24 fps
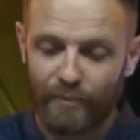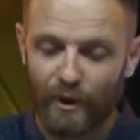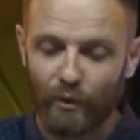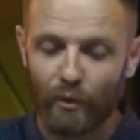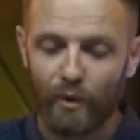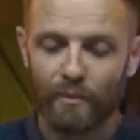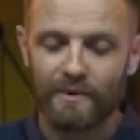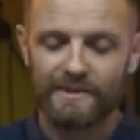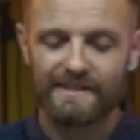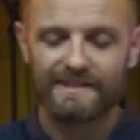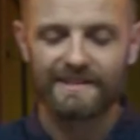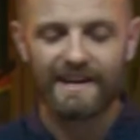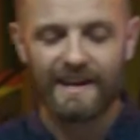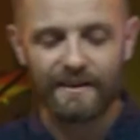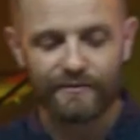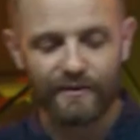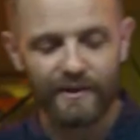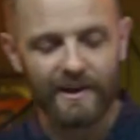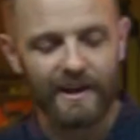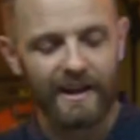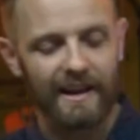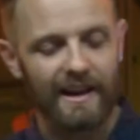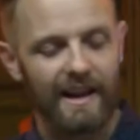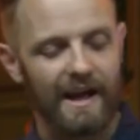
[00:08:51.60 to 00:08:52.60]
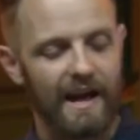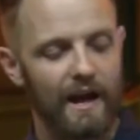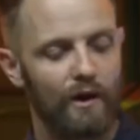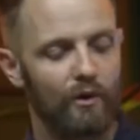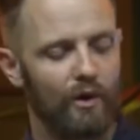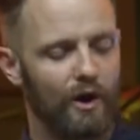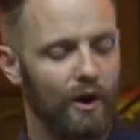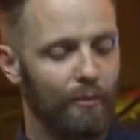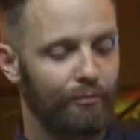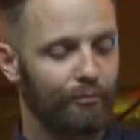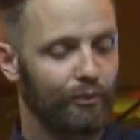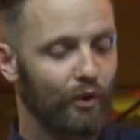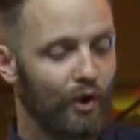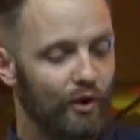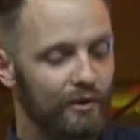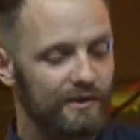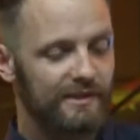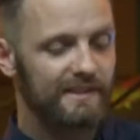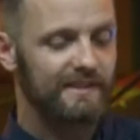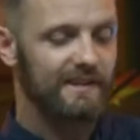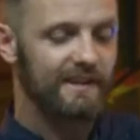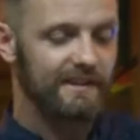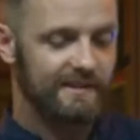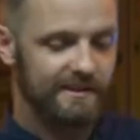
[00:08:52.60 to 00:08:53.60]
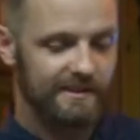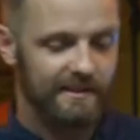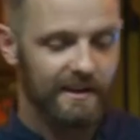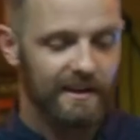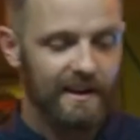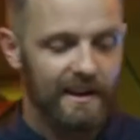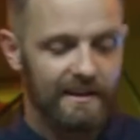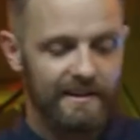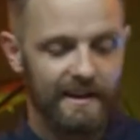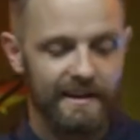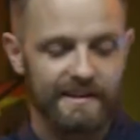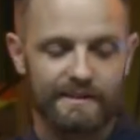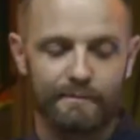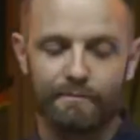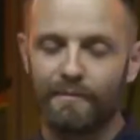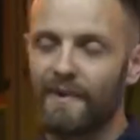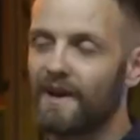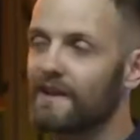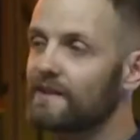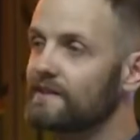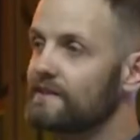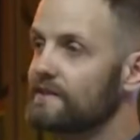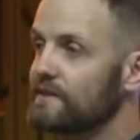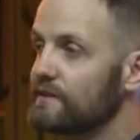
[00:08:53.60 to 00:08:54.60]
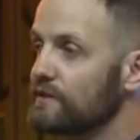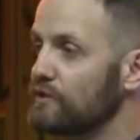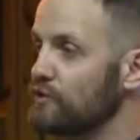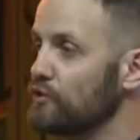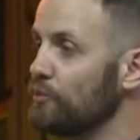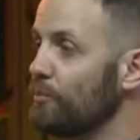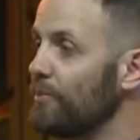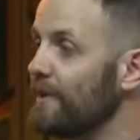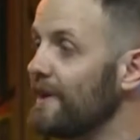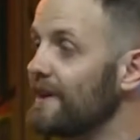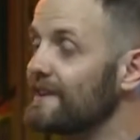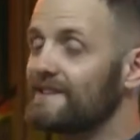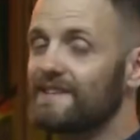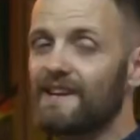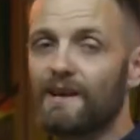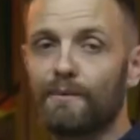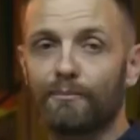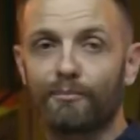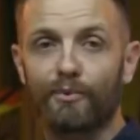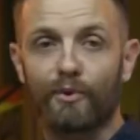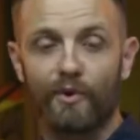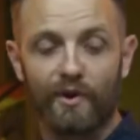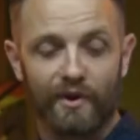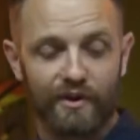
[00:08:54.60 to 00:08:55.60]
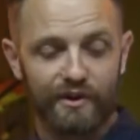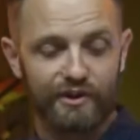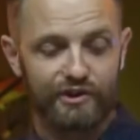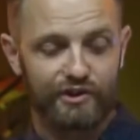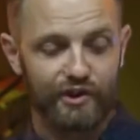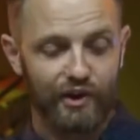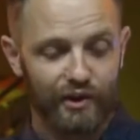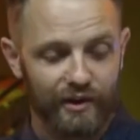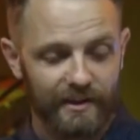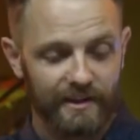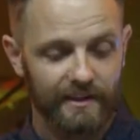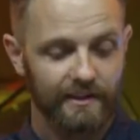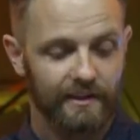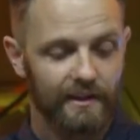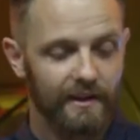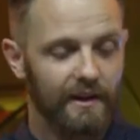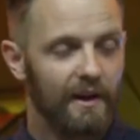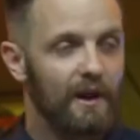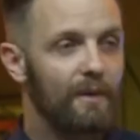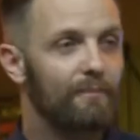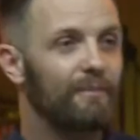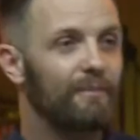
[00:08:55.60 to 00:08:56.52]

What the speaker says: But we must never allow a process that is meant to be a temporary journey